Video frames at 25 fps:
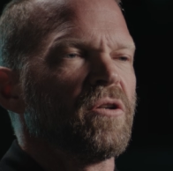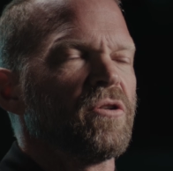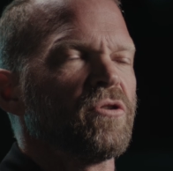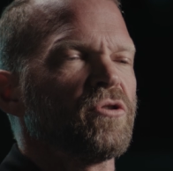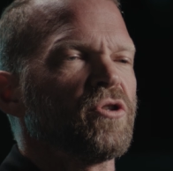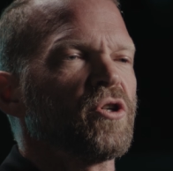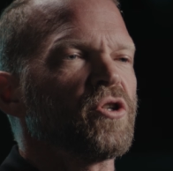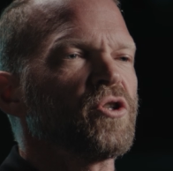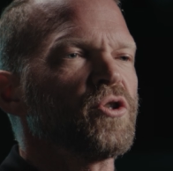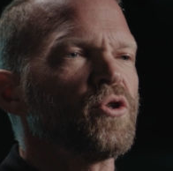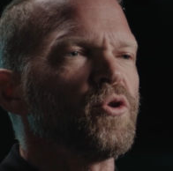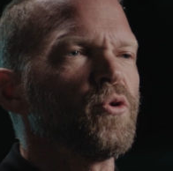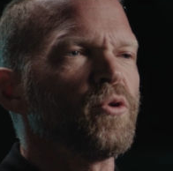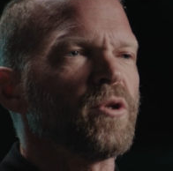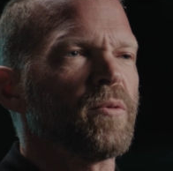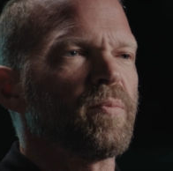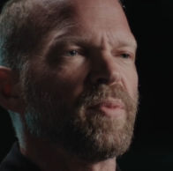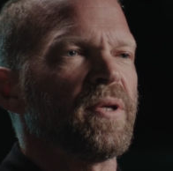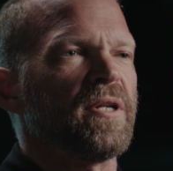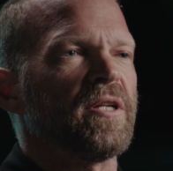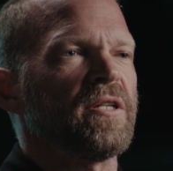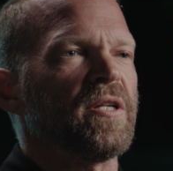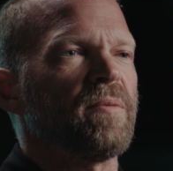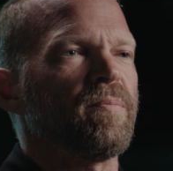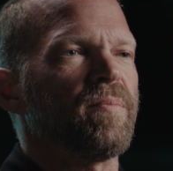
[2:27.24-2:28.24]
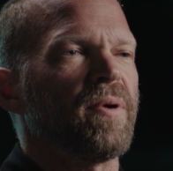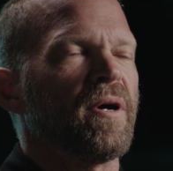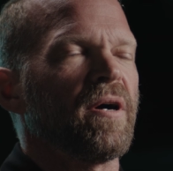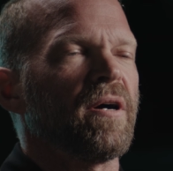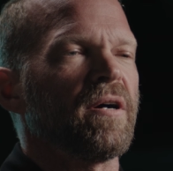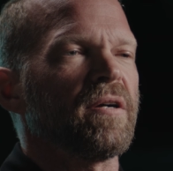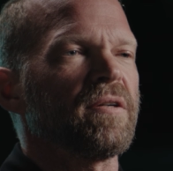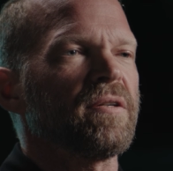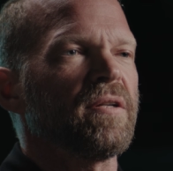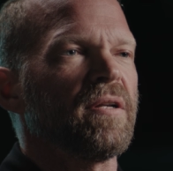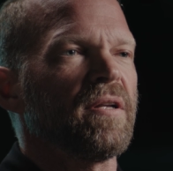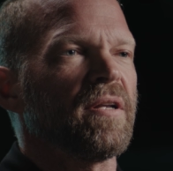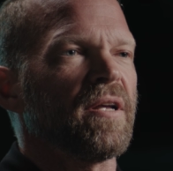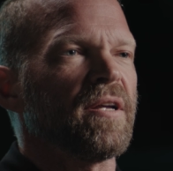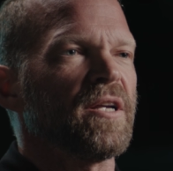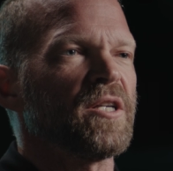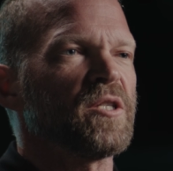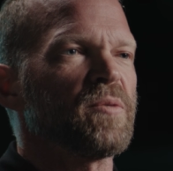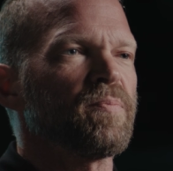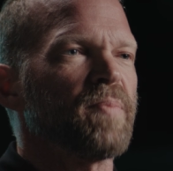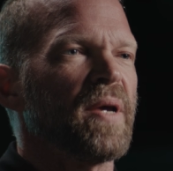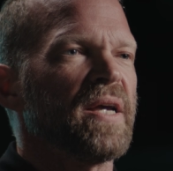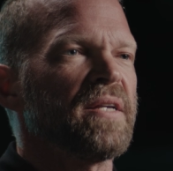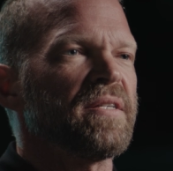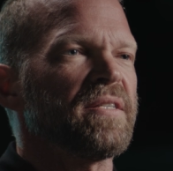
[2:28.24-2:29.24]
The suitability part is
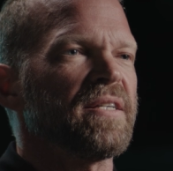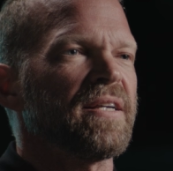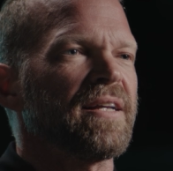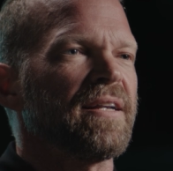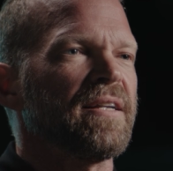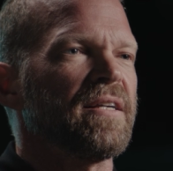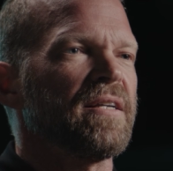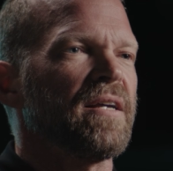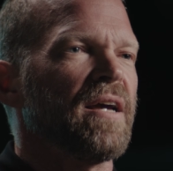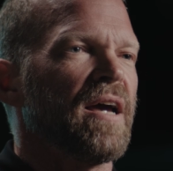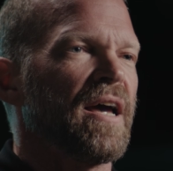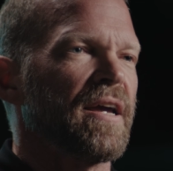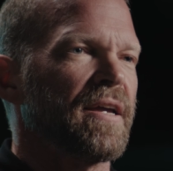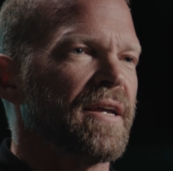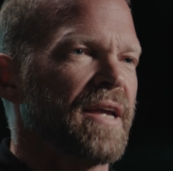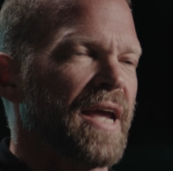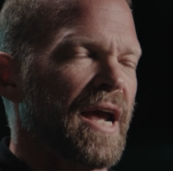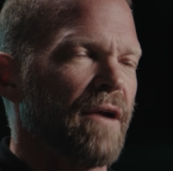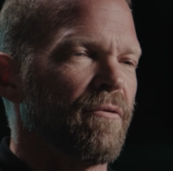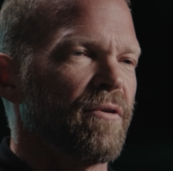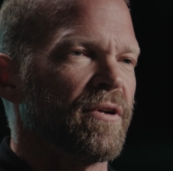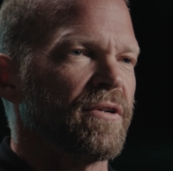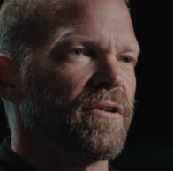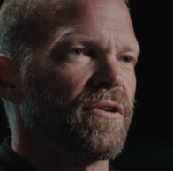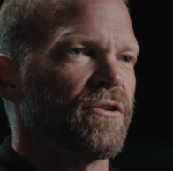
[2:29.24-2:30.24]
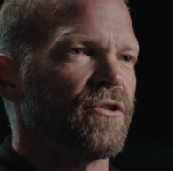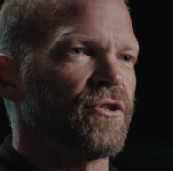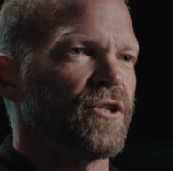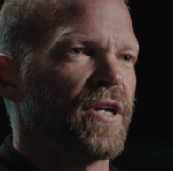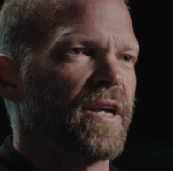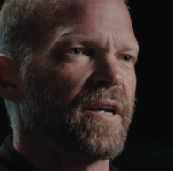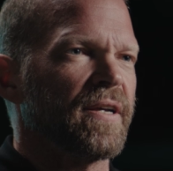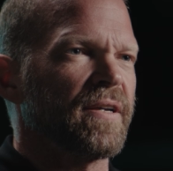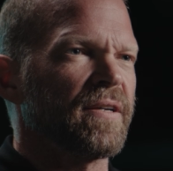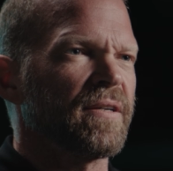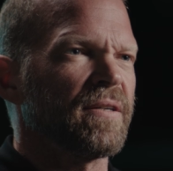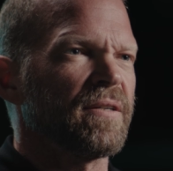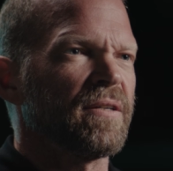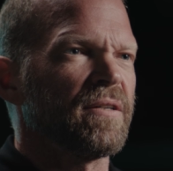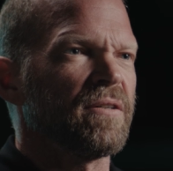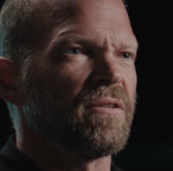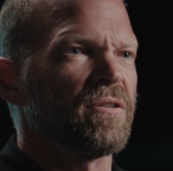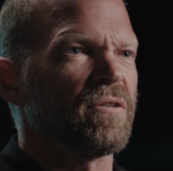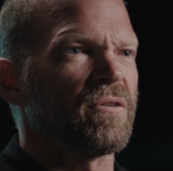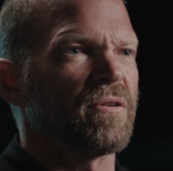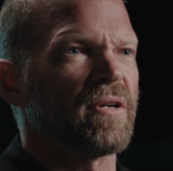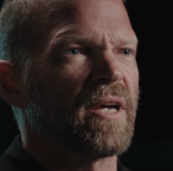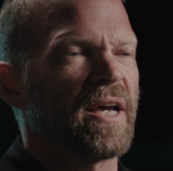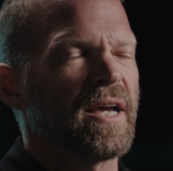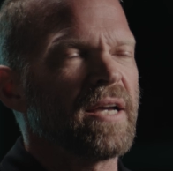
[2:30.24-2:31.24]
basically a character check.
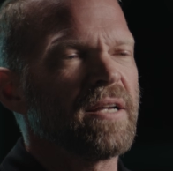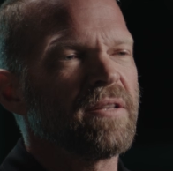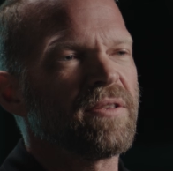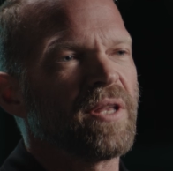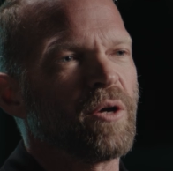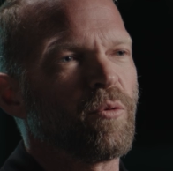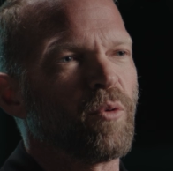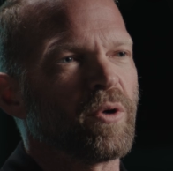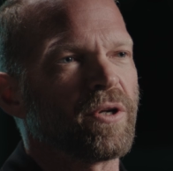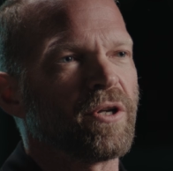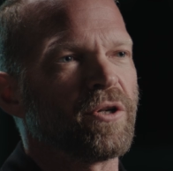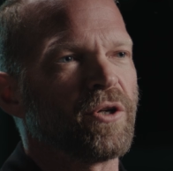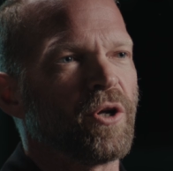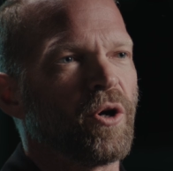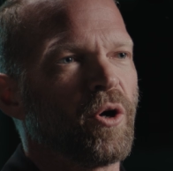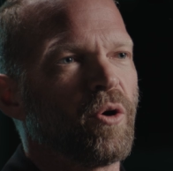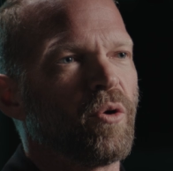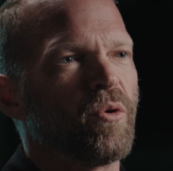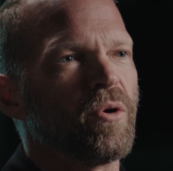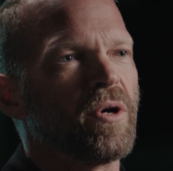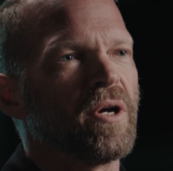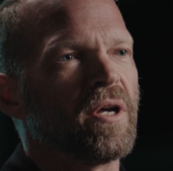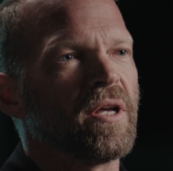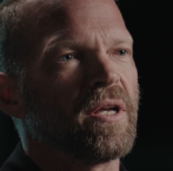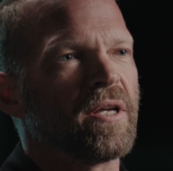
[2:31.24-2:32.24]
Okay? They want to know,